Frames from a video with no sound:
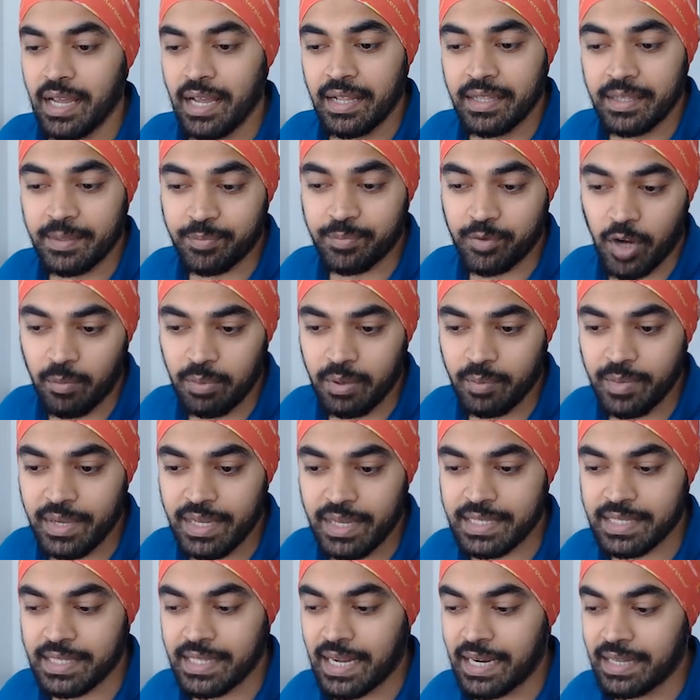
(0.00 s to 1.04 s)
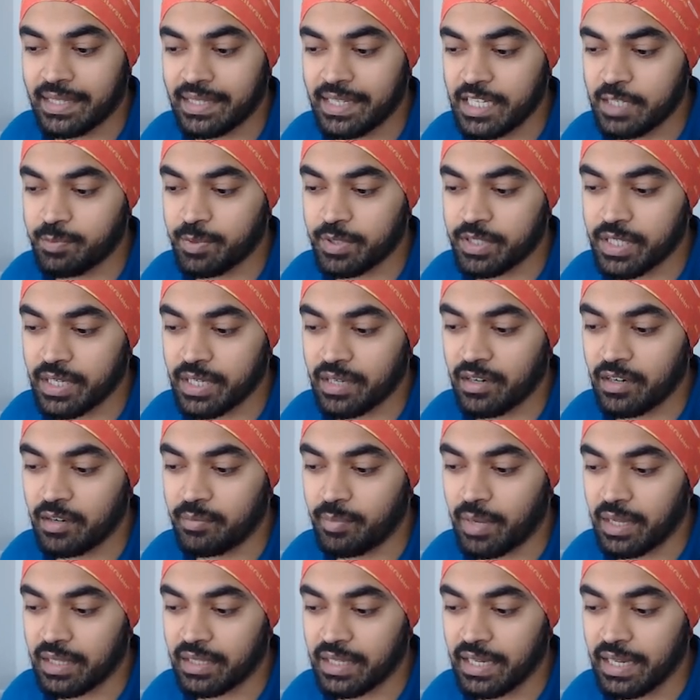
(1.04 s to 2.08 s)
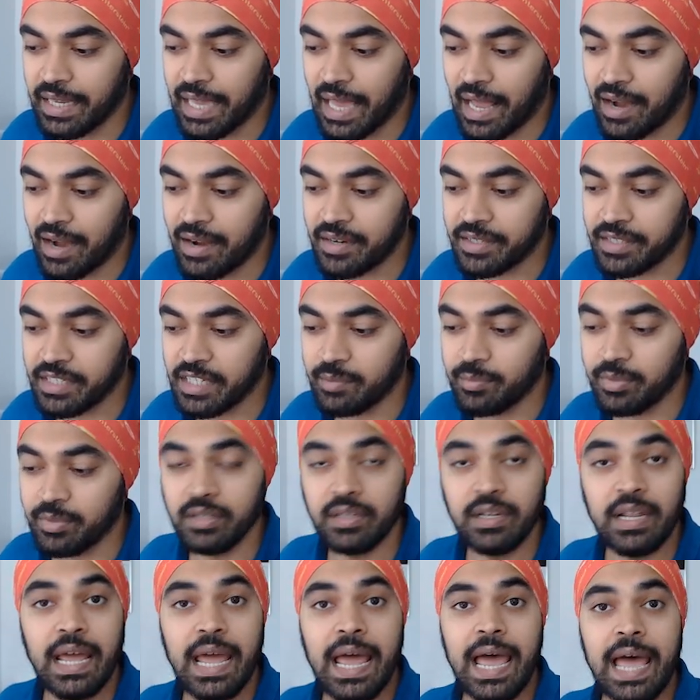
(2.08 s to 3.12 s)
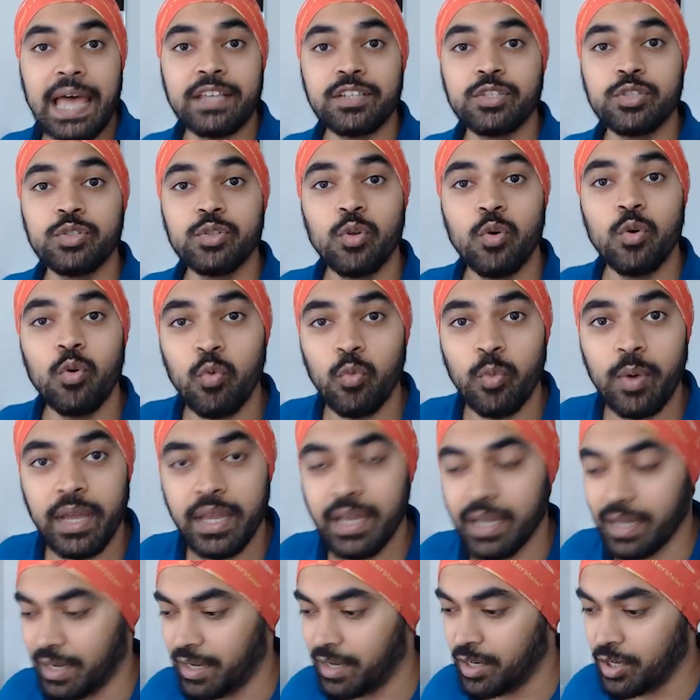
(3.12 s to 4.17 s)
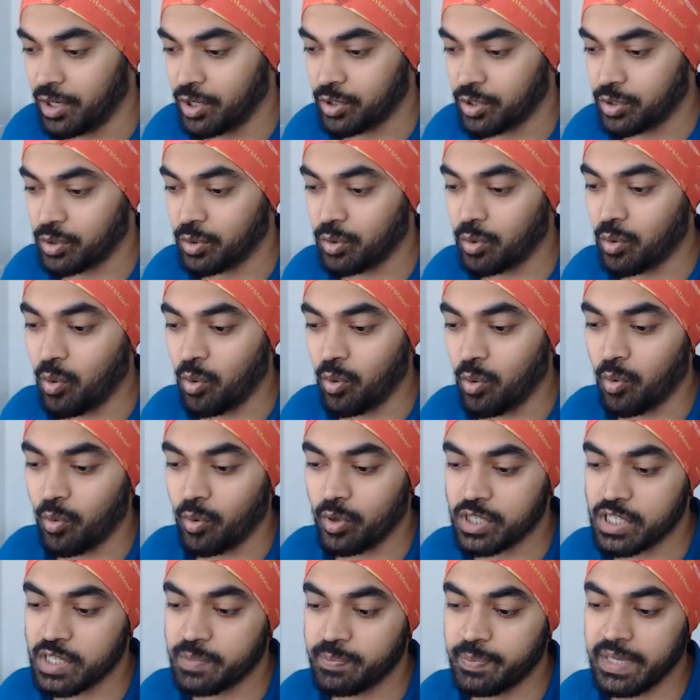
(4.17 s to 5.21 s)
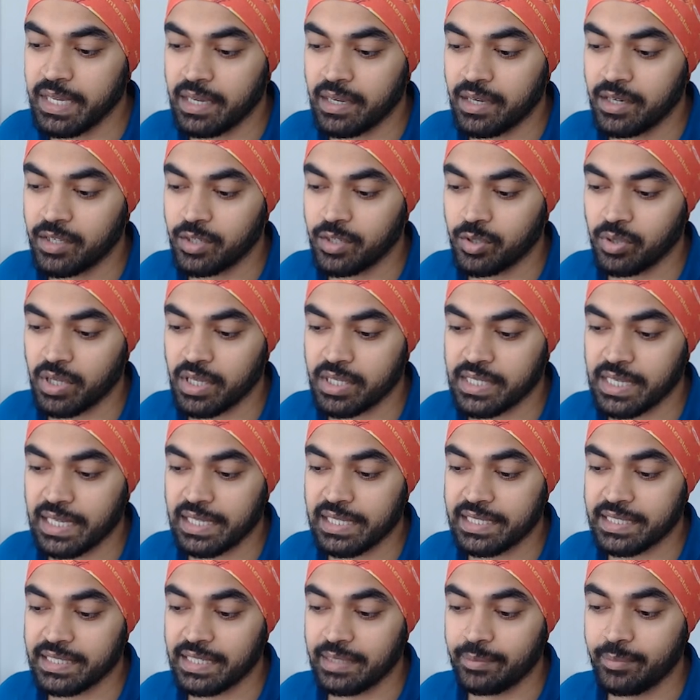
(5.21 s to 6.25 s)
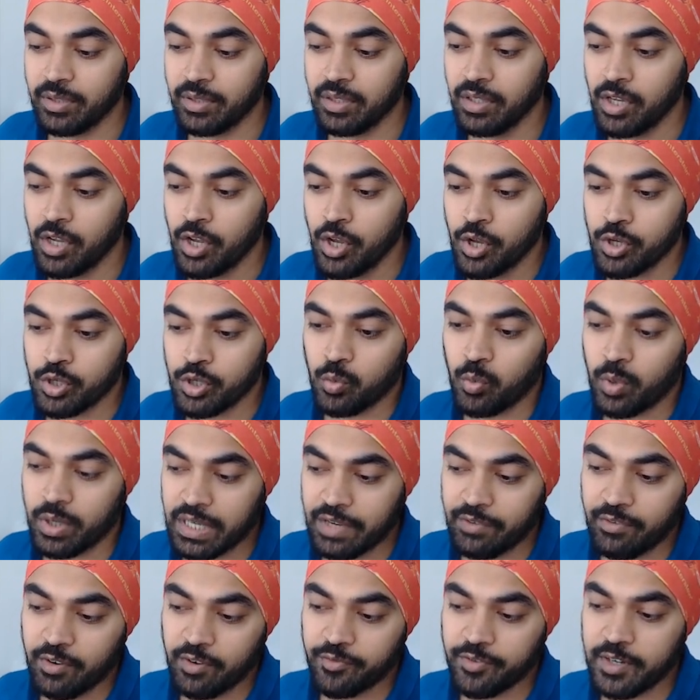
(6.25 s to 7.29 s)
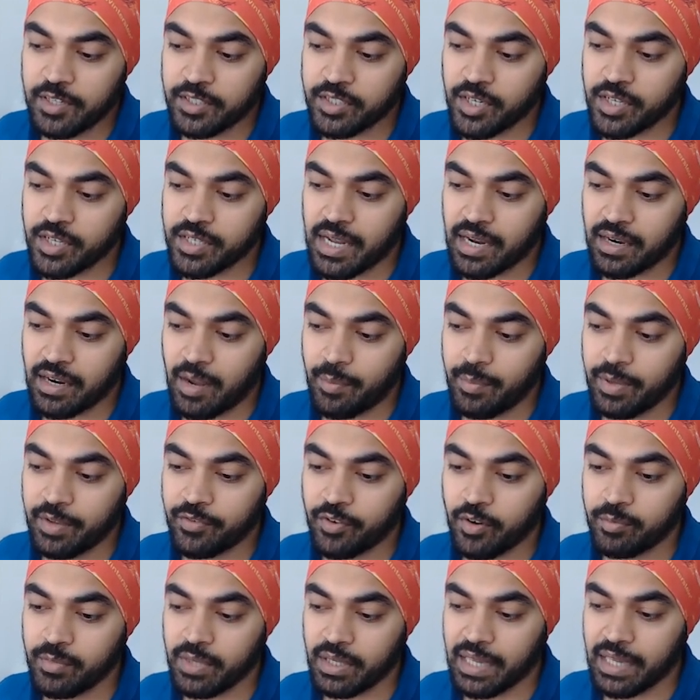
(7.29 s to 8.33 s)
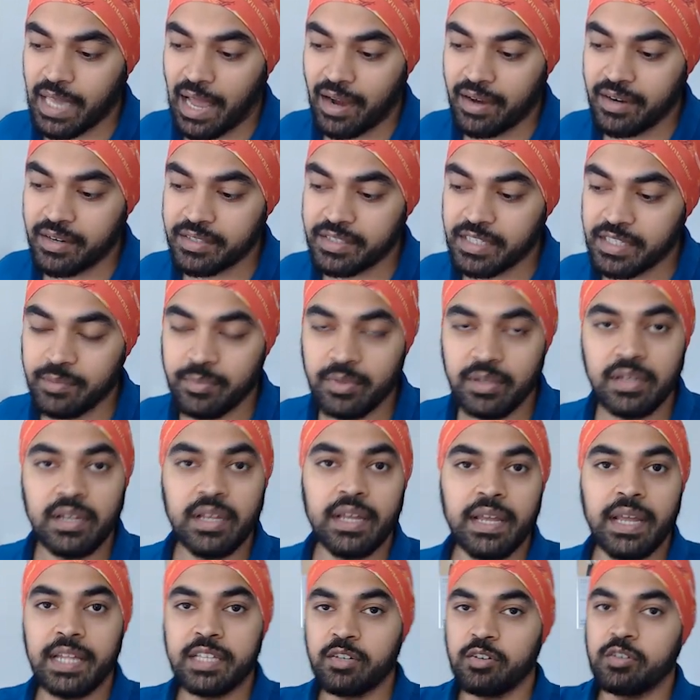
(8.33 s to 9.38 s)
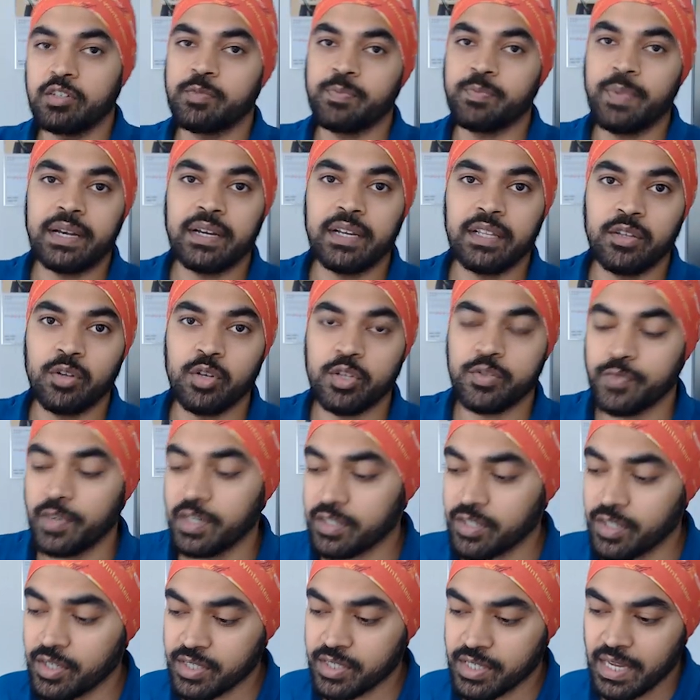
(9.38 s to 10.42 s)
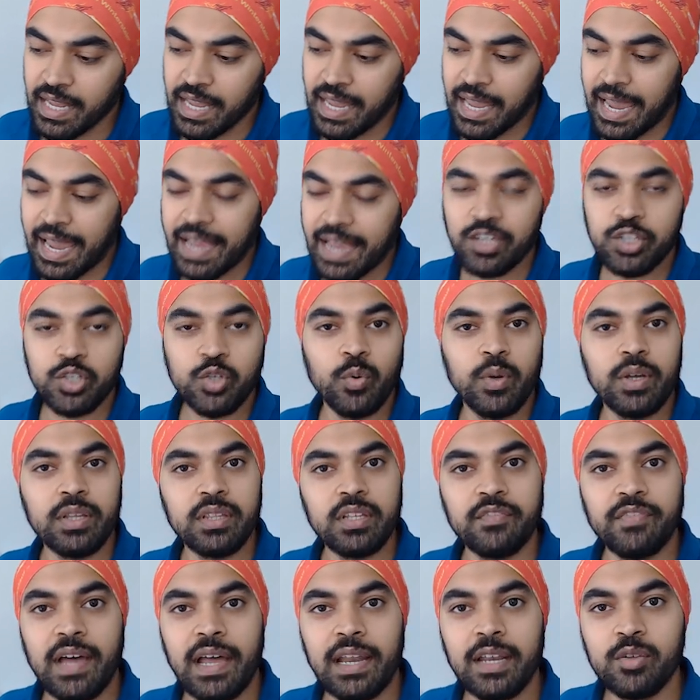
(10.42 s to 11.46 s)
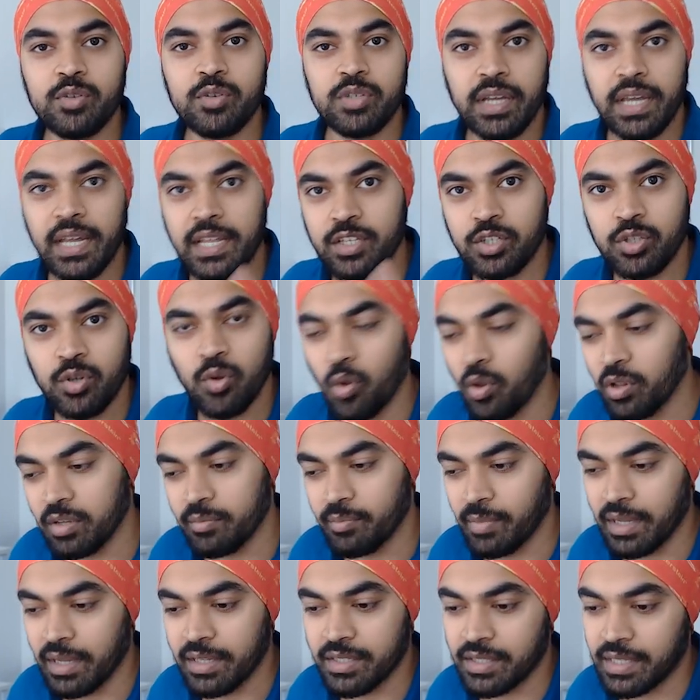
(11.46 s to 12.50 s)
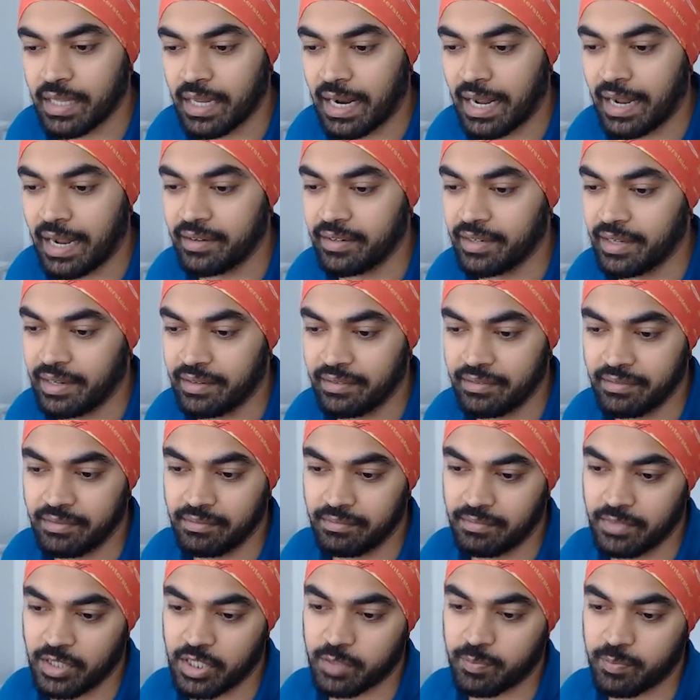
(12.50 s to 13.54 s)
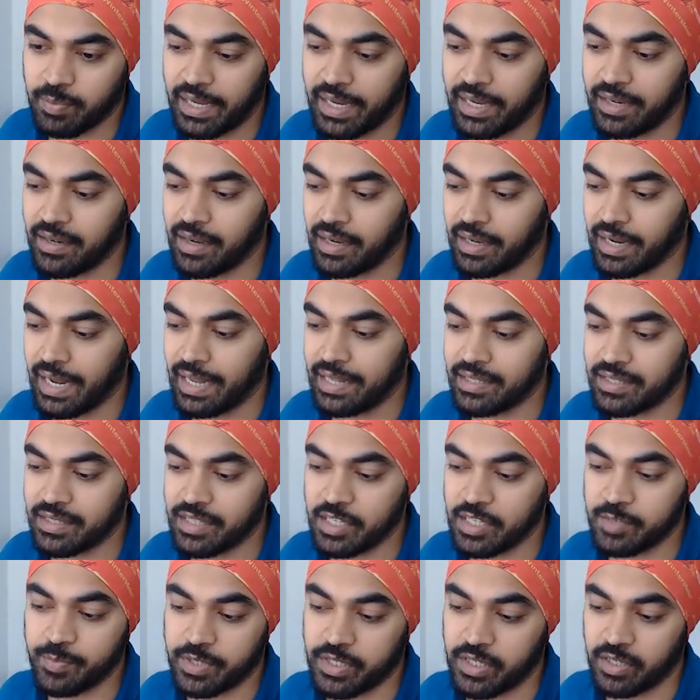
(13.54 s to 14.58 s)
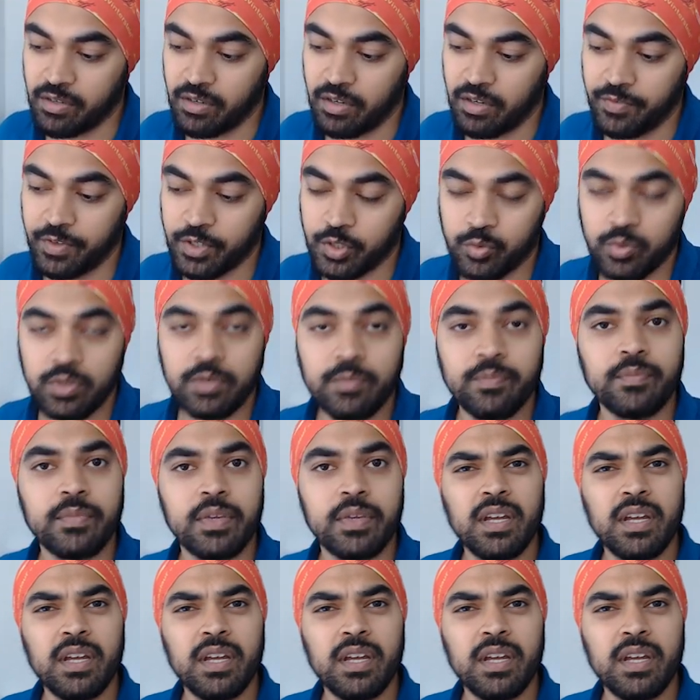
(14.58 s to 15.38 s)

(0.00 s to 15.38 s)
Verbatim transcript: The problem is that this particular monthly calendar table has no way to go speak to the sales table. So whatever filters are coming from the calendar table, it's respecting those filters and showing the values against all the months that are displayed against this particular visual.